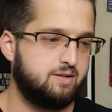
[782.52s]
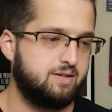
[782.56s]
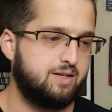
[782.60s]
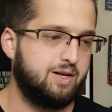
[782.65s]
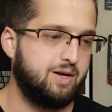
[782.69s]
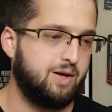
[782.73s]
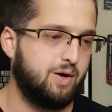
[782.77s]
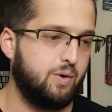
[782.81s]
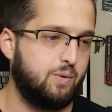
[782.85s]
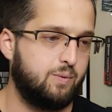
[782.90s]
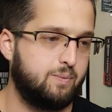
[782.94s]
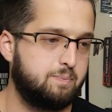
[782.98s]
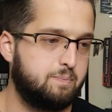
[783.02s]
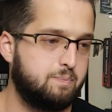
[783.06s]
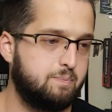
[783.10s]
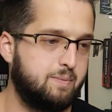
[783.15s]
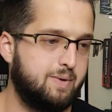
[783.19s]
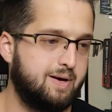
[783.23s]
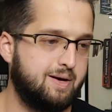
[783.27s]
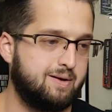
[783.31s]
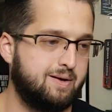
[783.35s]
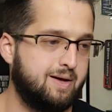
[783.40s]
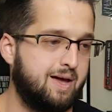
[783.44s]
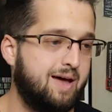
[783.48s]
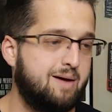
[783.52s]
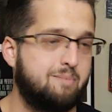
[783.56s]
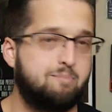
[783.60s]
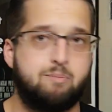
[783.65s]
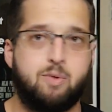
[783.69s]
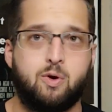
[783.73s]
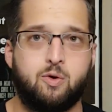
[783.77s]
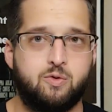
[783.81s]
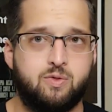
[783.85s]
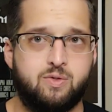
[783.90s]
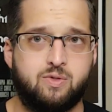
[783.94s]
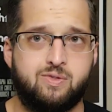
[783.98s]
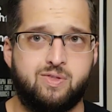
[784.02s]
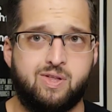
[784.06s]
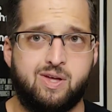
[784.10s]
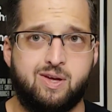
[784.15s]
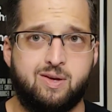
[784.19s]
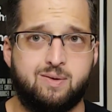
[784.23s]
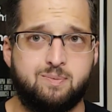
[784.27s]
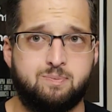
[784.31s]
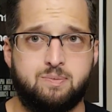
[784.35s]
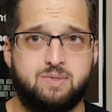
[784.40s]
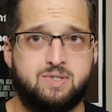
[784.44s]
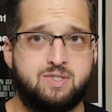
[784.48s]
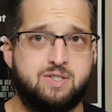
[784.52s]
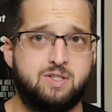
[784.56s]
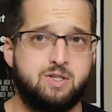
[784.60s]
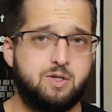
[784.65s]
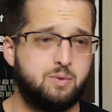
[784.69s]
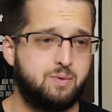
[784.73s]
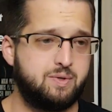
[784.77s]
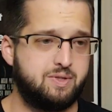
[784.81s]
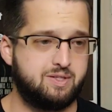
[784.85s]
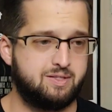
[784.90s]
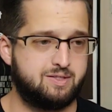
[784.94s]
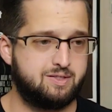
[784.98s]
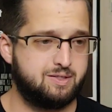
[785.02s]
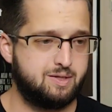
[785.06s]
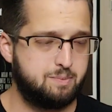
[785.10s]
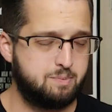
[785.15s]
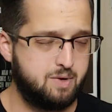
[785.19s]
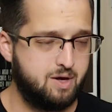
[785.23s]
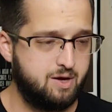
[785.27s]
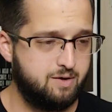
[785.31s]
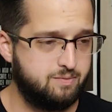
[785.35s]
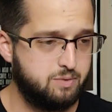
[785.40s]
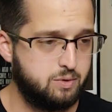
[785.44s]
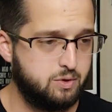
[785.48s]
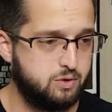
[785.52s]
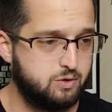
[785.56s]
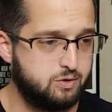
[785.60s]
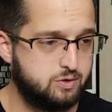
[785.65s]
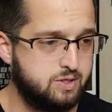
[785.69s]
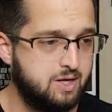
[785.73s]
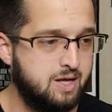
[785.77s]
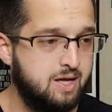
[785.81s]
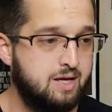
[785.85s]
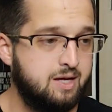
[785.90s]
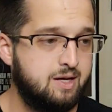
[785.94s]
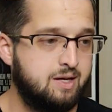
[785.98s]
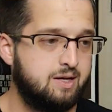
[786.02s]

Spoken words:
You know, I have both of them still with the slip covers.